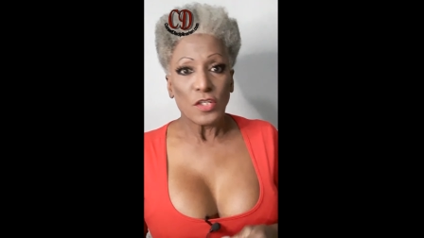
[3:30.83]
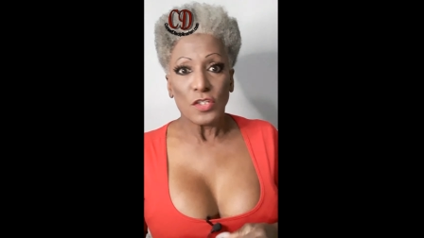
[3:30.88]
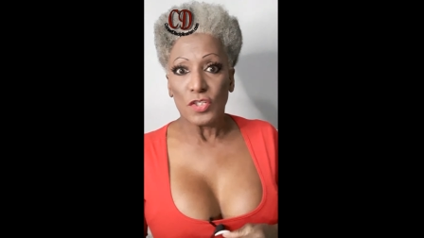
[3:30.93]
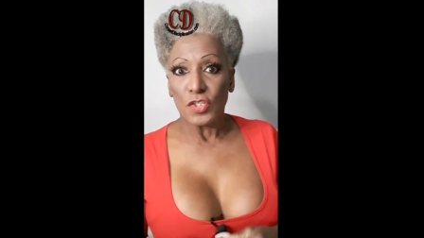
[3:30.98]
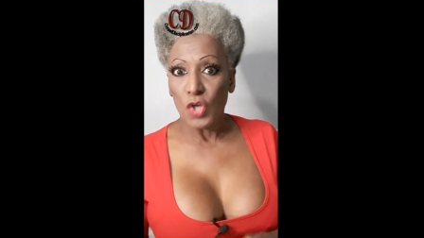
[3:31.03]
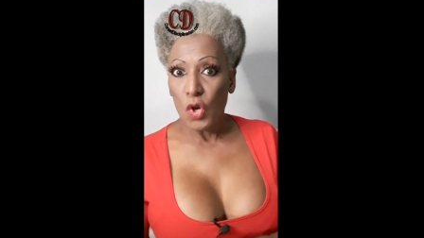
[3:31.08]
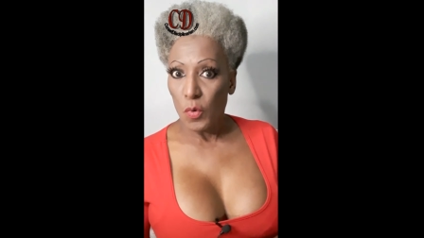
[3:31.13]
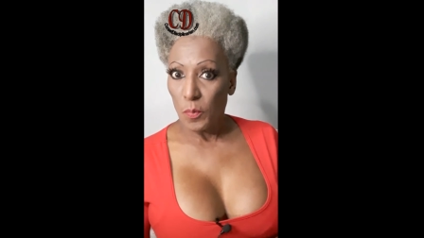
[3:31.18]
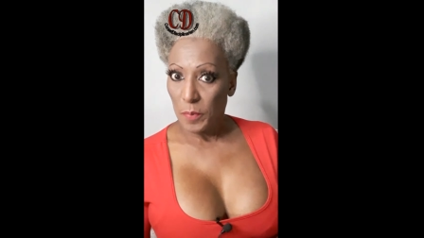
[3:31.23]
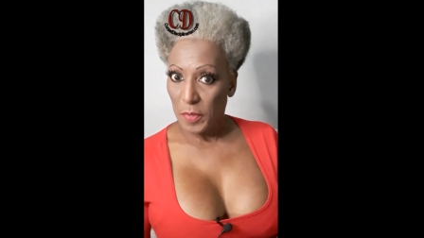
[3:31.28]

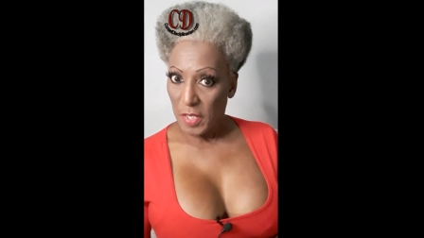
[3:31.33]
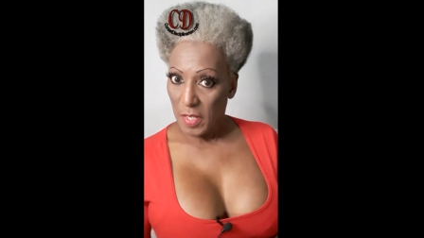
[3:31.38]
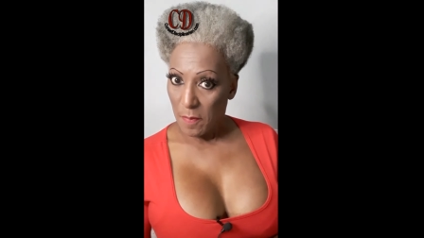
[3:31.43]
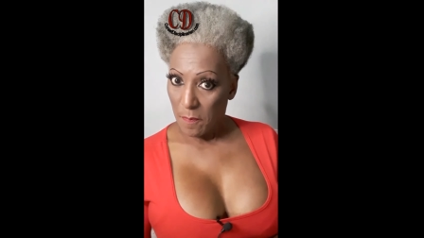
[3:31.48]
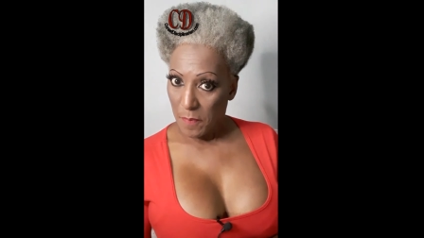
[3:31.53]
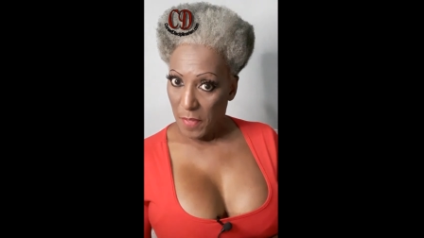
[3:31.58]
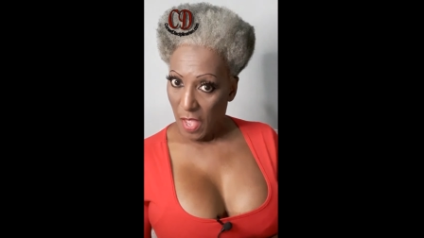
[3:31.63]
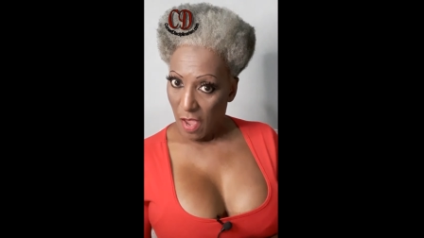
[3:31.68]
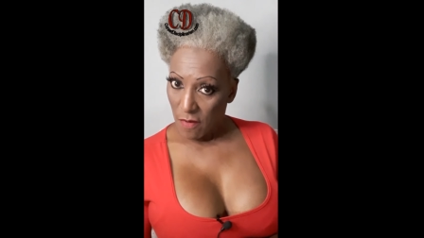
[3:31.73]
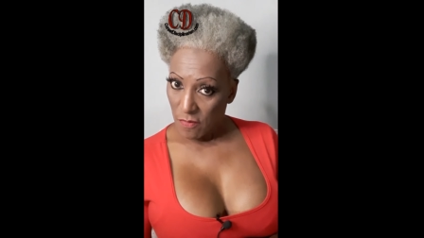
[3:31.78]
Don't be
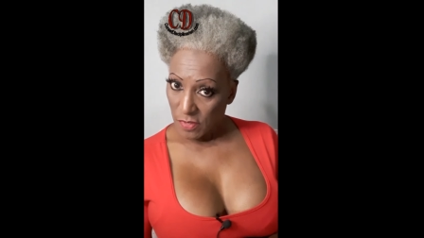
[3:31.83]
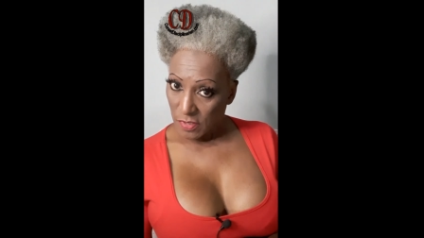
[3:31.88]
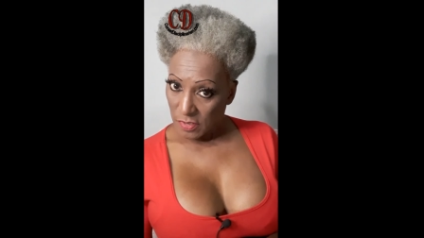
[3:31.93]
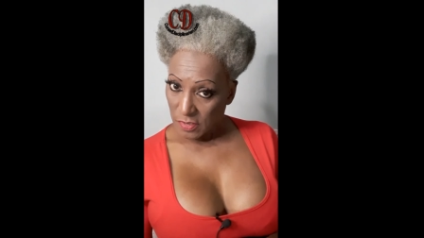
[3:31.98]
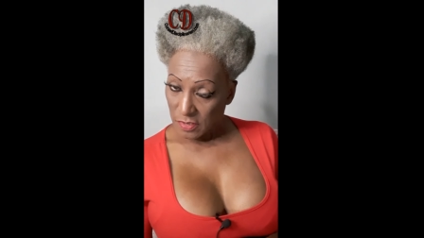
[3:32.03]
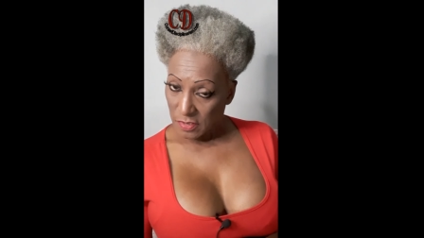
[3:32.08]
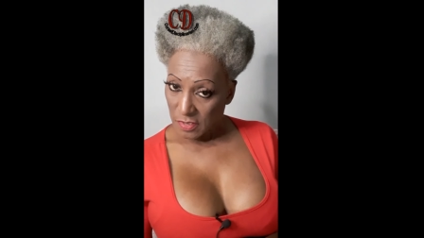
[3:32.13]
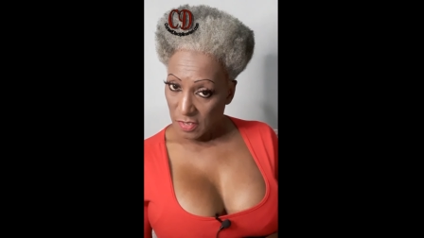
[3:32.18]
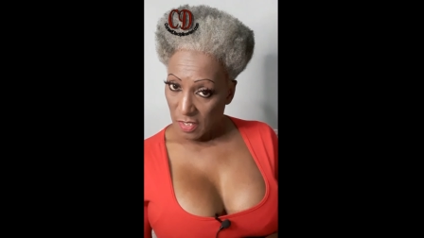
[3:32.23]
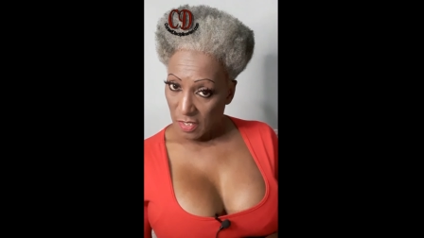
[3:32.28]

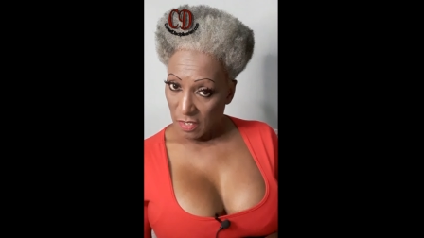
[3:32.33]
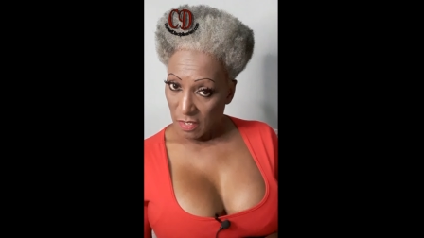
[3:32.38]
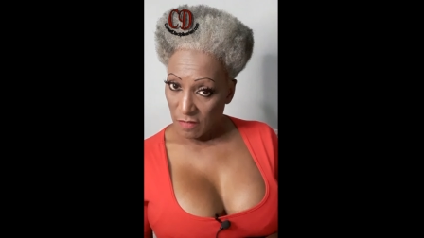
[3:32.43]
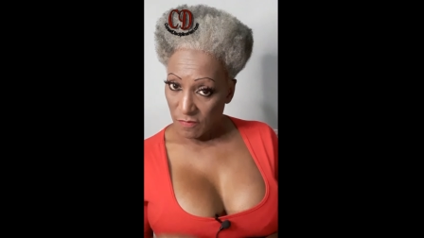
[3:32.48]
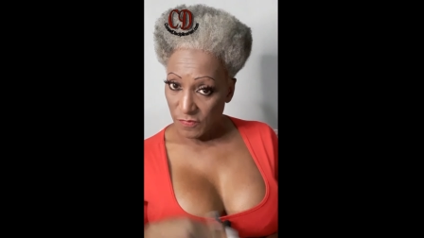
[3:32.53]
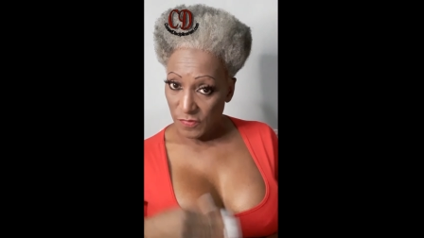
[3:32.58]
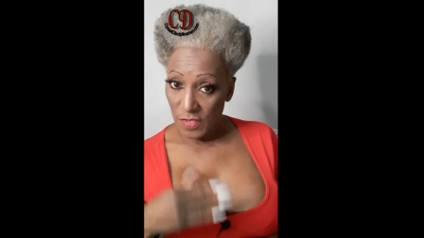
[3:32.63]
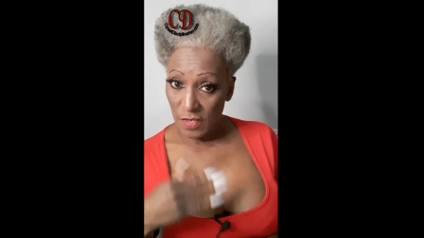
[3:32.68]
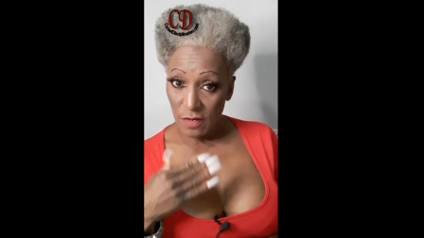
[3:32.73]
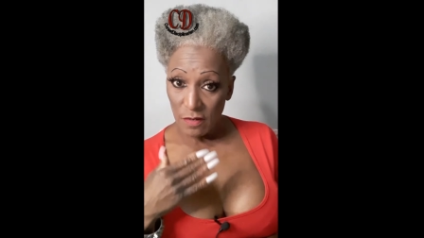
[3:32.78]
embarrassed
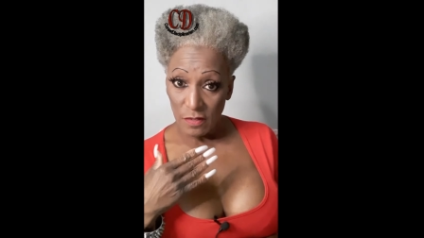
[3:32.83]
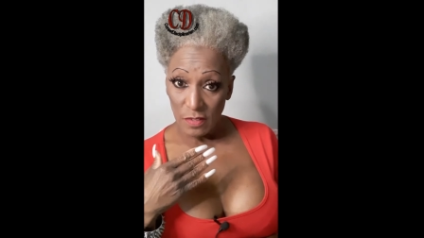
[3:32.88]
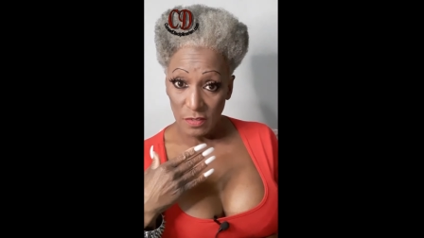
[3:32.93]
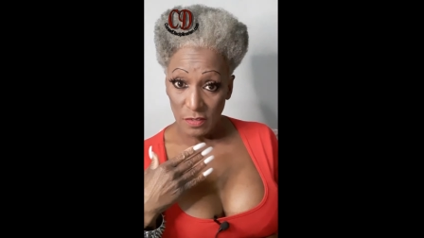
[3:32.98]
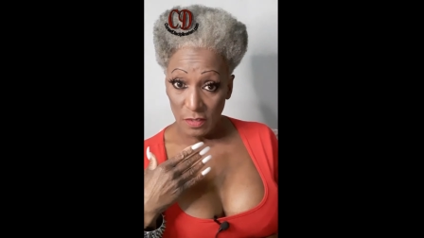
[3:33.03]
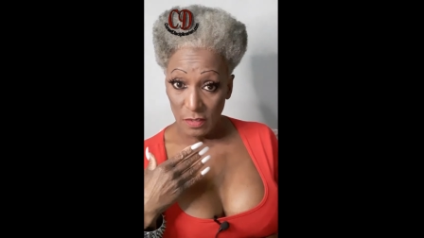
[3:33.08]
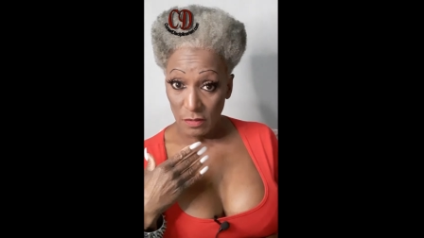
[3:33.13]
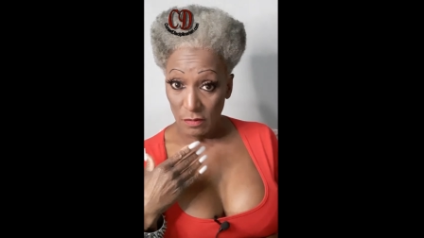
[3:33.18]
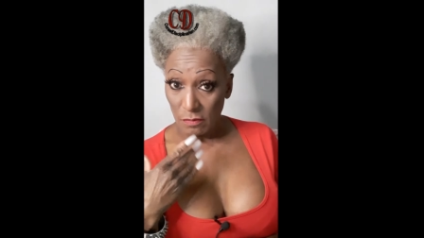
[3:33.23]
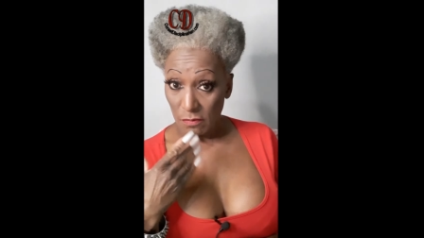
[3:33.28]
if there is
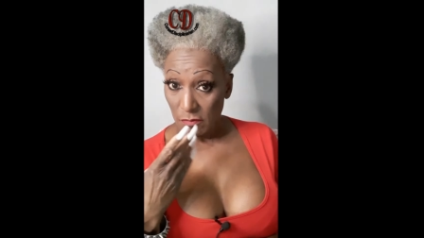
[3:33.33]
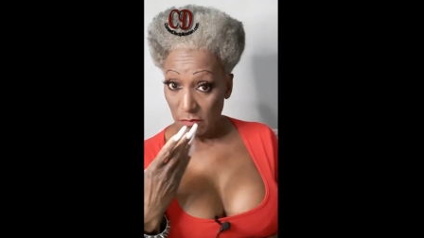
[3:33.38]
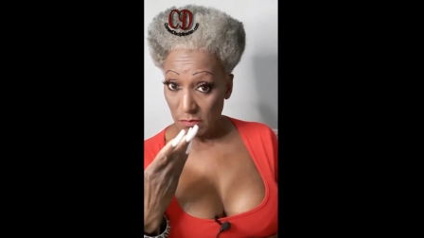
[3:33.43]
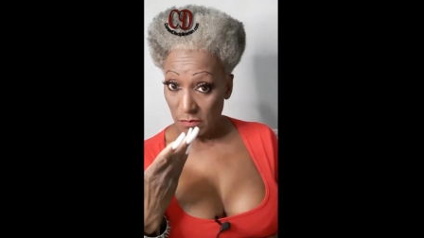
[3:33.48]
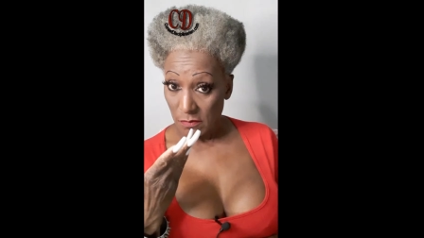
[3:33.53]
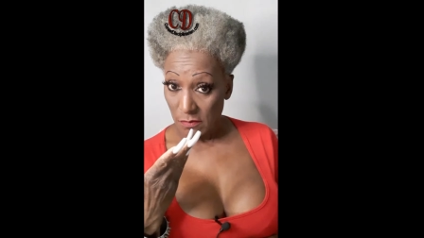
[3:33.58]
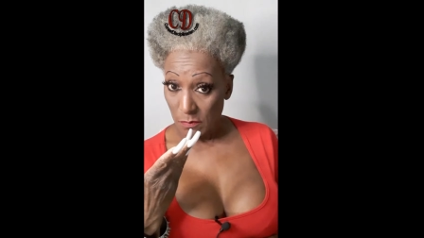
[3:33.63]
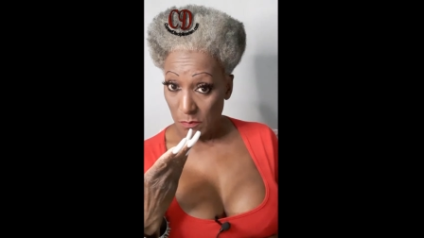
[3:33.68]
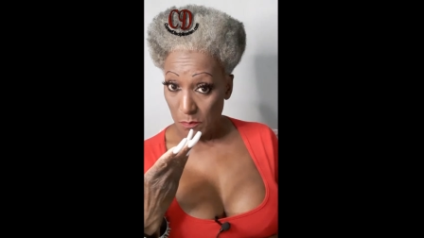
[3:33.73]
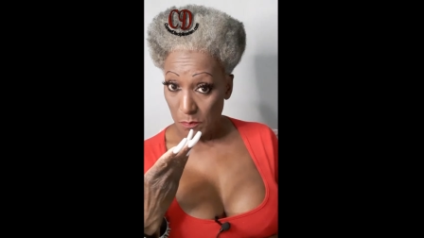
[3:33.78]
a little
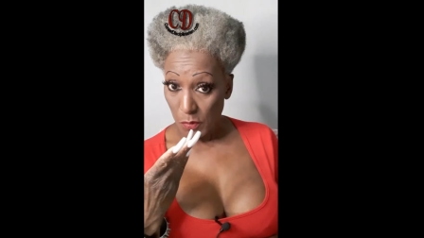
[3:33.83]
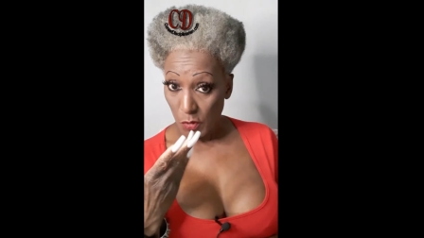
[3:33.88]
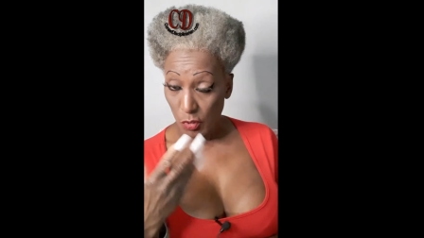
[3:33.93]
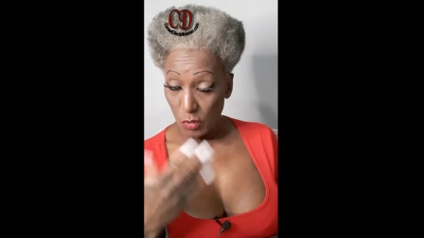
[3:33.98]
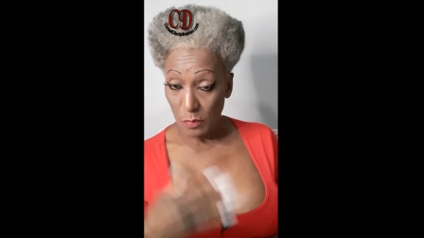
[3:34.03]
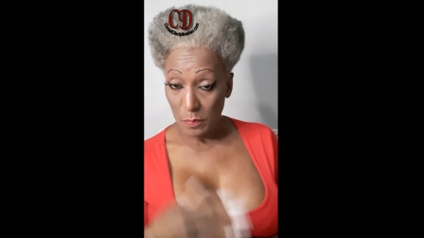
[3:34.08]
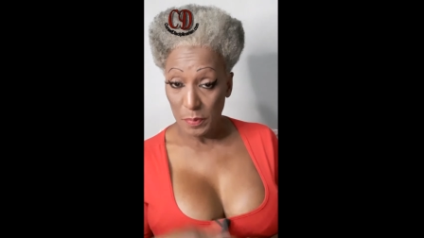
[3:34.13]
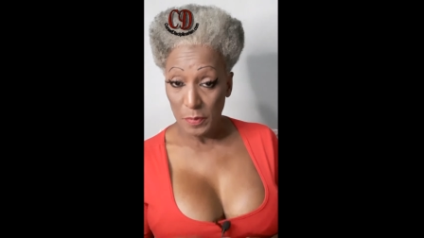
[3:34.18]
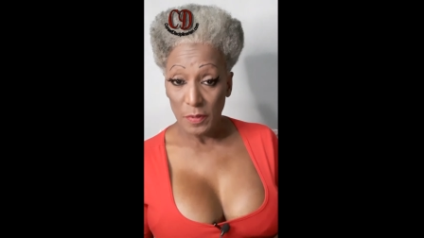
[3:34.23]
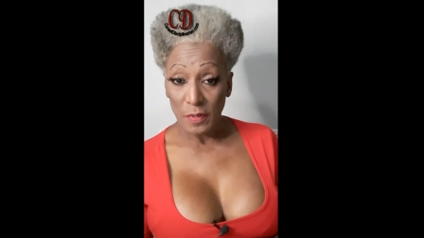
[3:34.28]

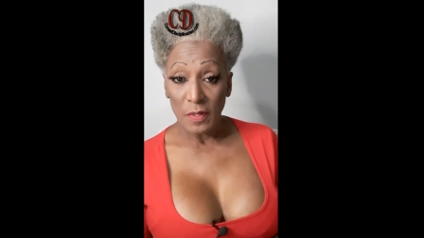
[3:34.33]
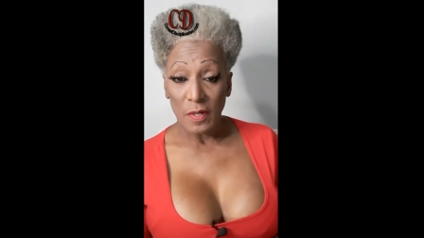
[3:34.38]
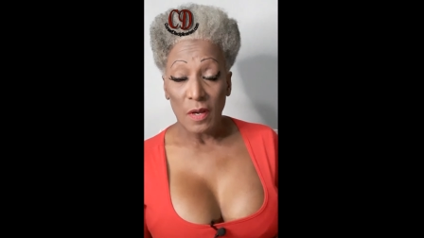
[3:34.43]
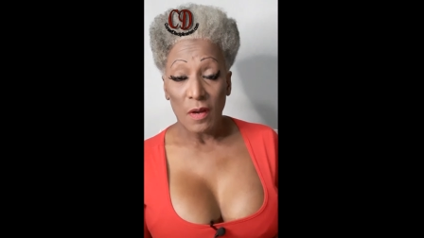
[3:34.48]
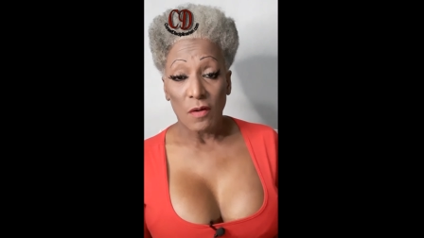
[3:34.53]
burp.